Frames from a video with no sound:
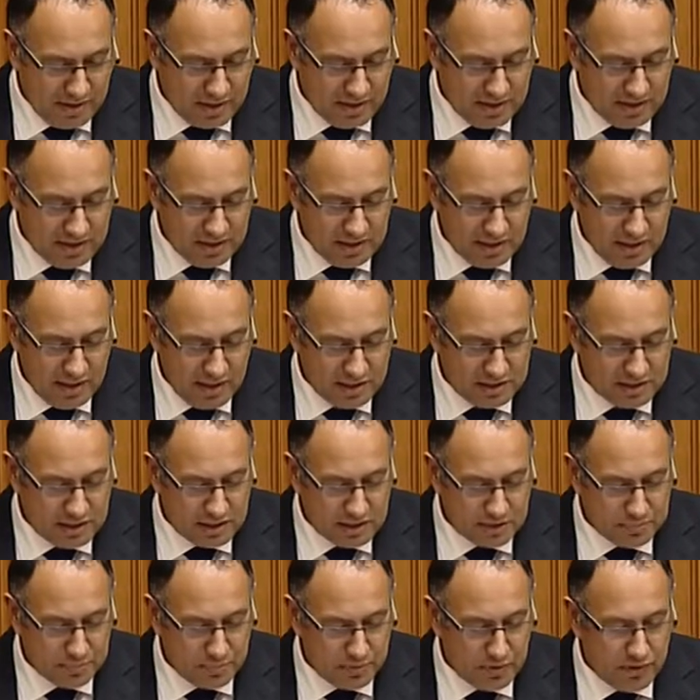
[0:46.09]
And uh,
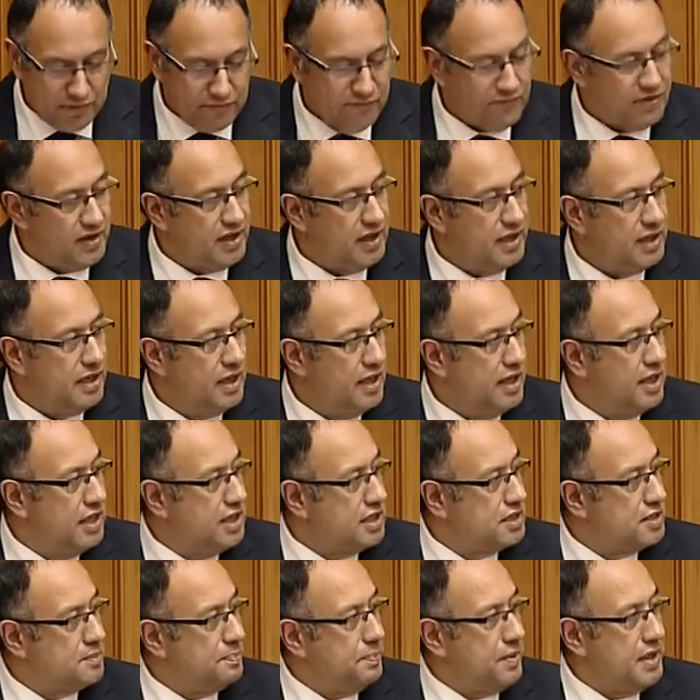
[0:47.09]
just briefly
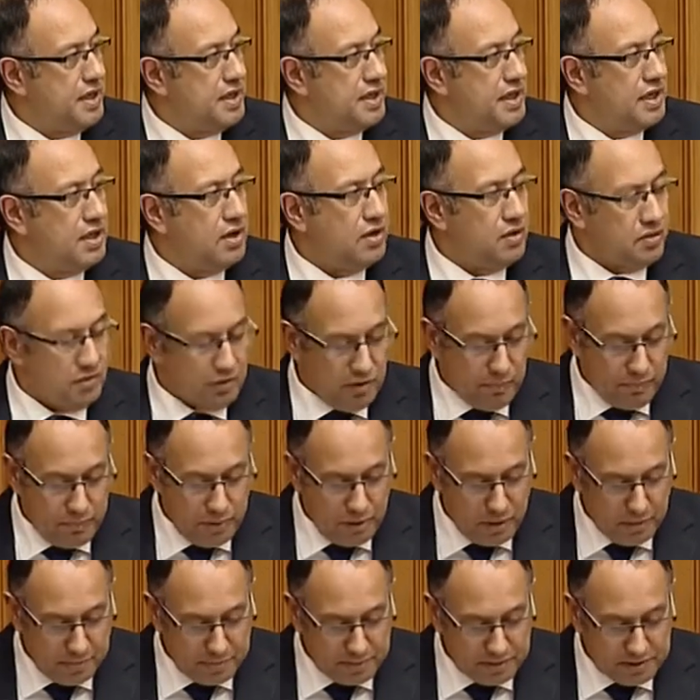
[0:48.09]
speaking on the
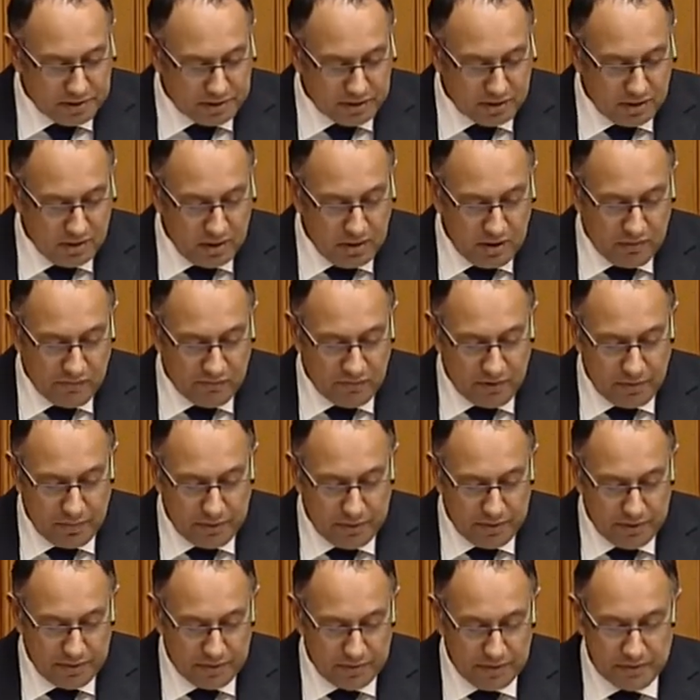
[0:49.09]
purpose of the
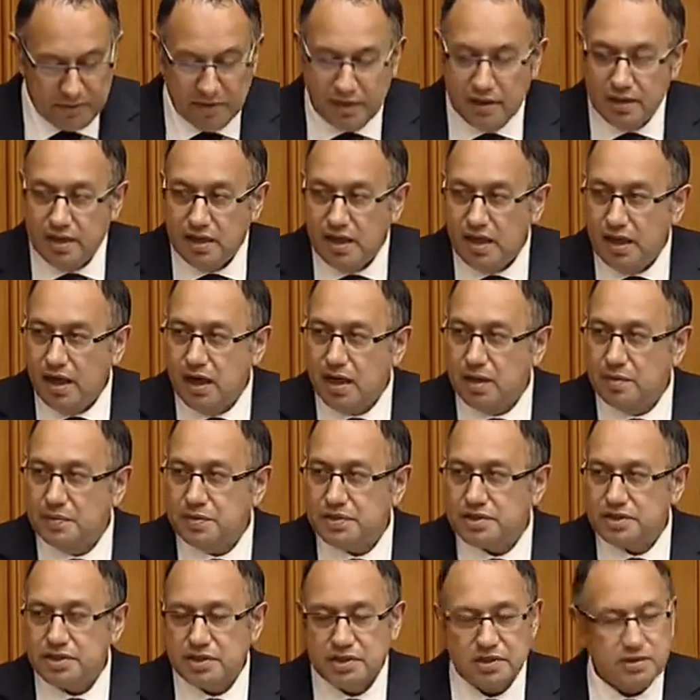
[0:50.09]
bill, uh,
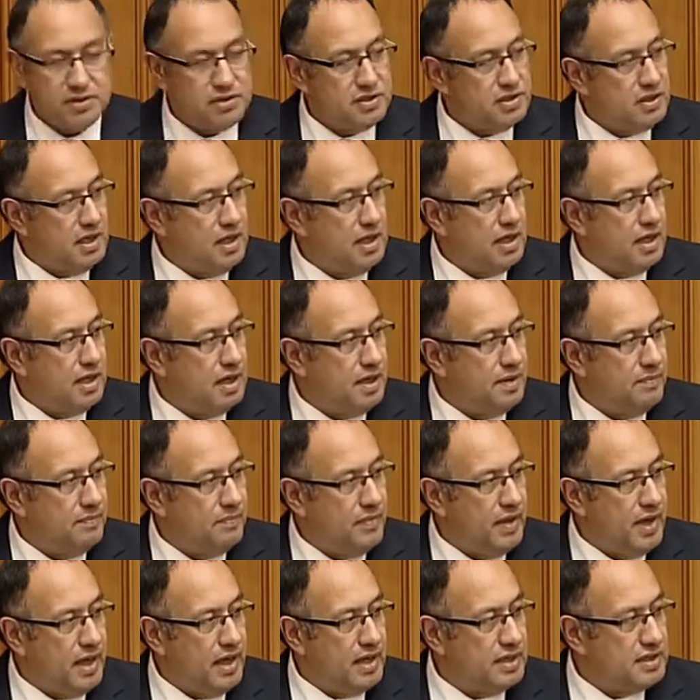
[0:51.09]
which is, um,
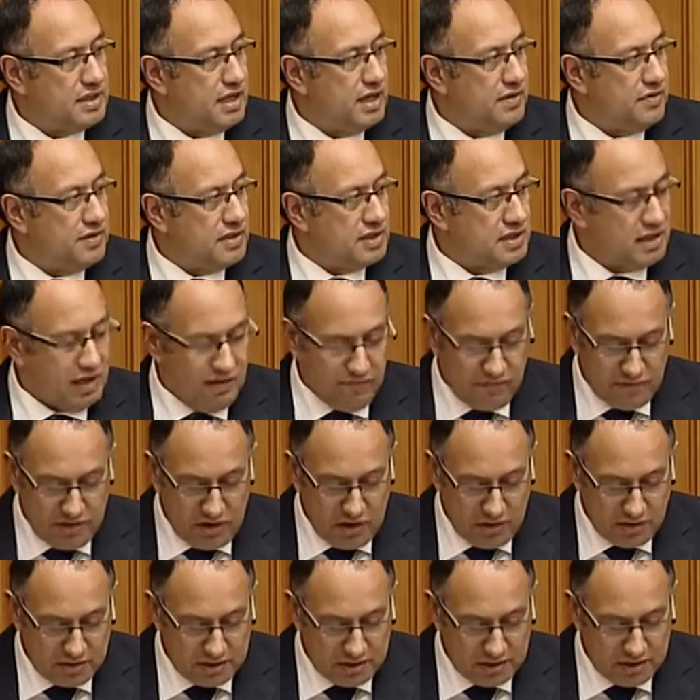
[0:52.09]
as others have
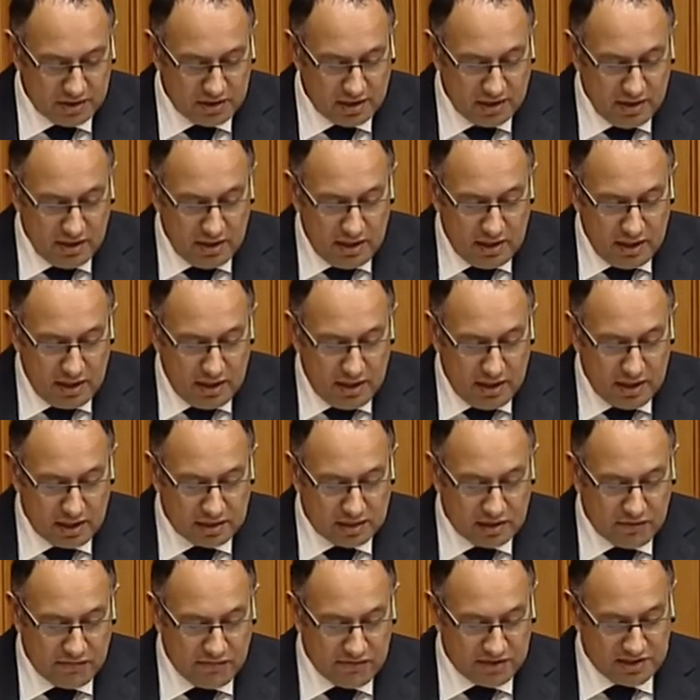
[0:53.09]
noted, uh,
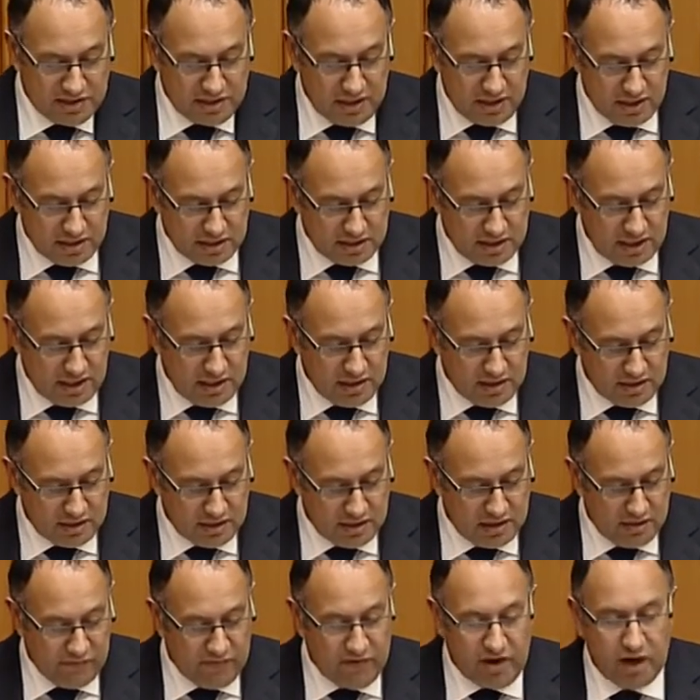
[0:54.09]
to facilitate the
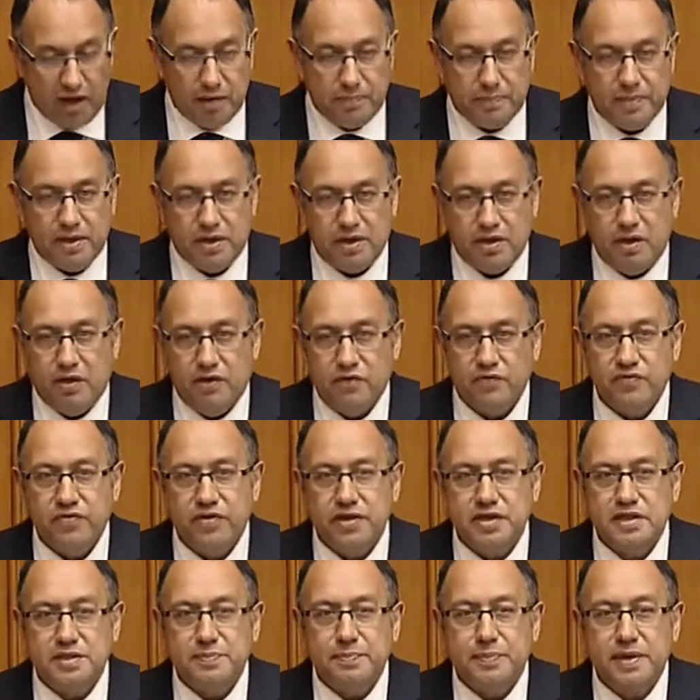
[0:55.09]
development of
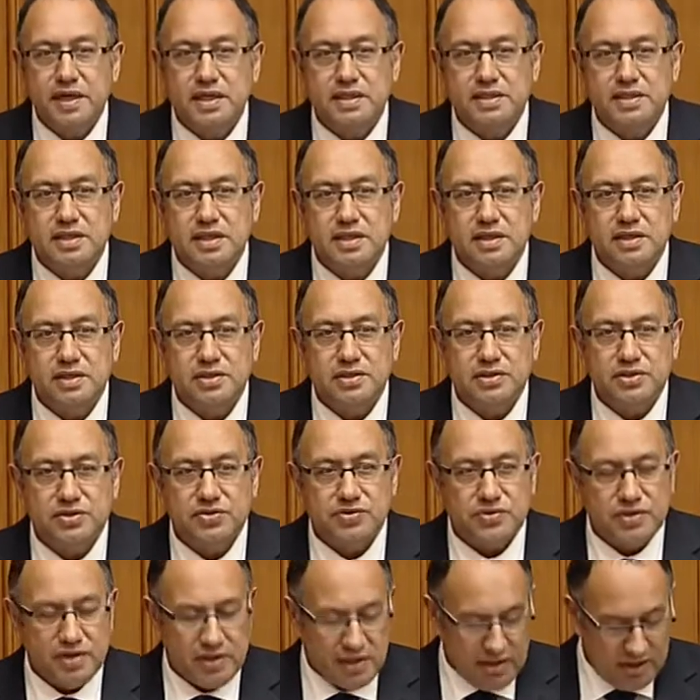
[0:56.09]
the space
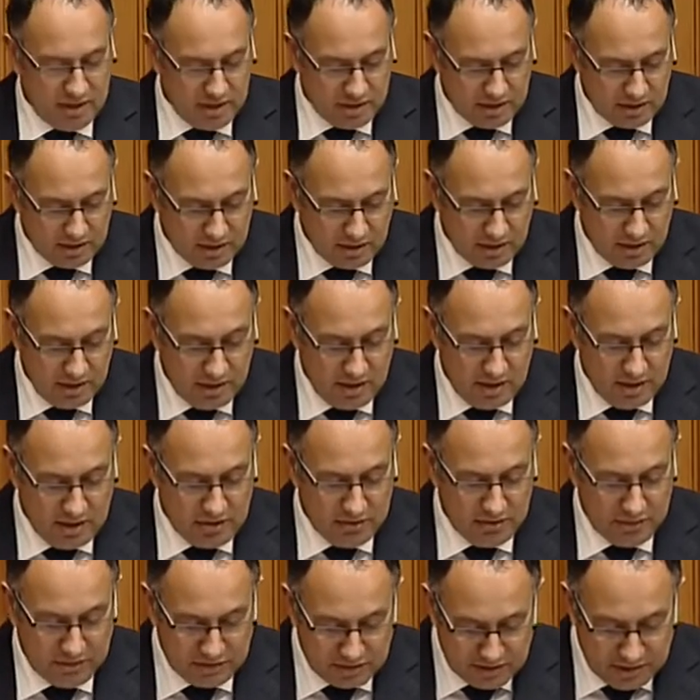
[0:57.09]
industry in
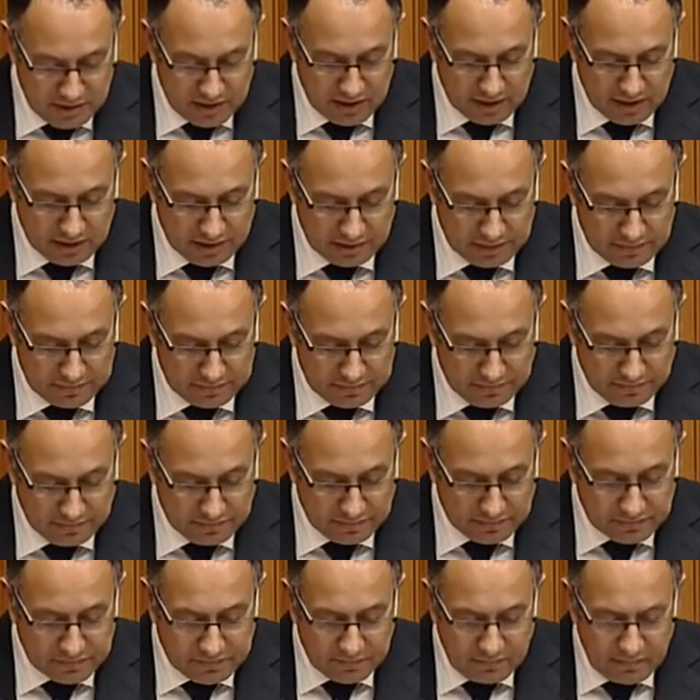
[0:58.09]
New Zealand,
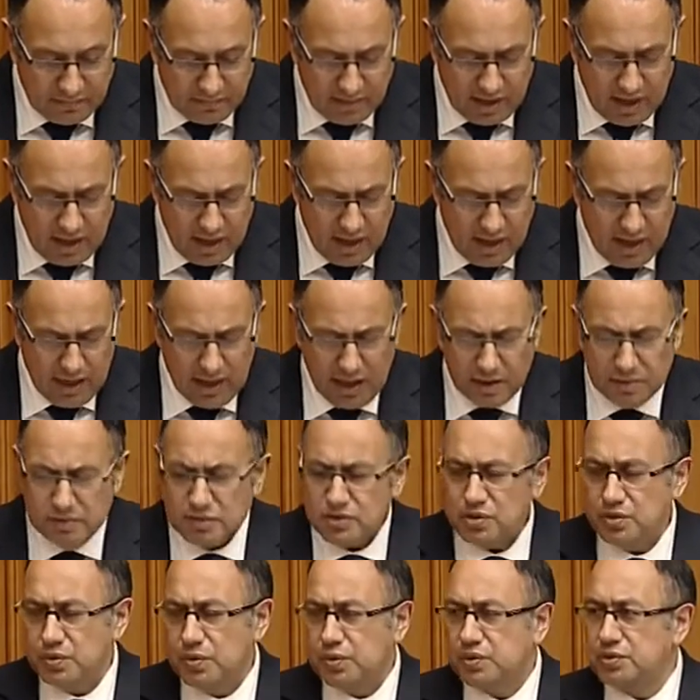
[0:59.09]
uh,
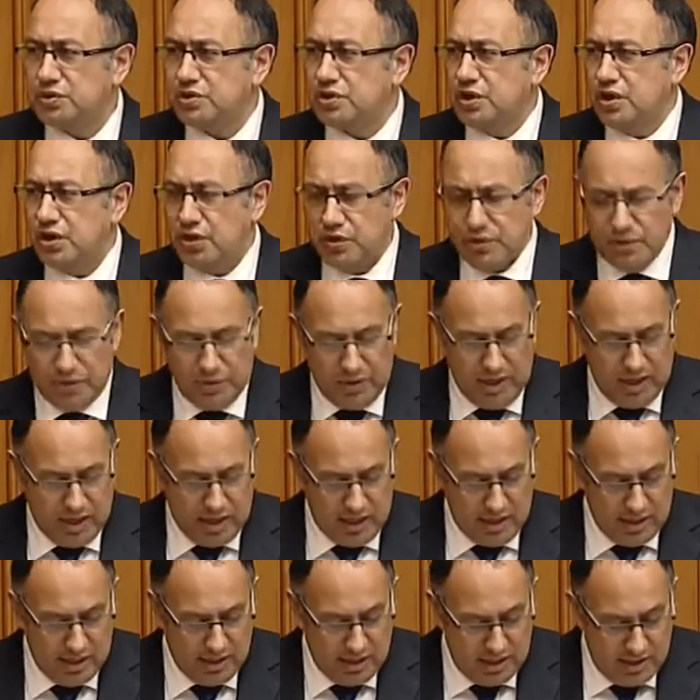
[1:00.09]
to also
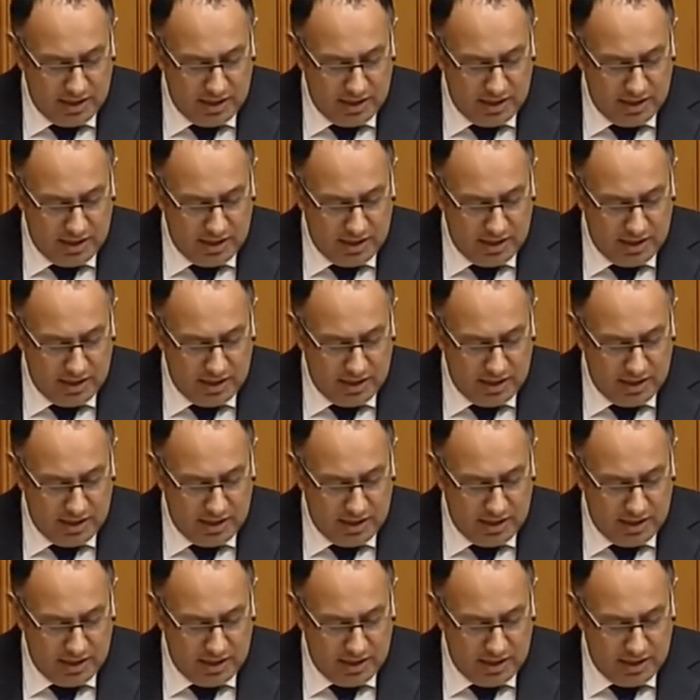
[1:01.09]
uh,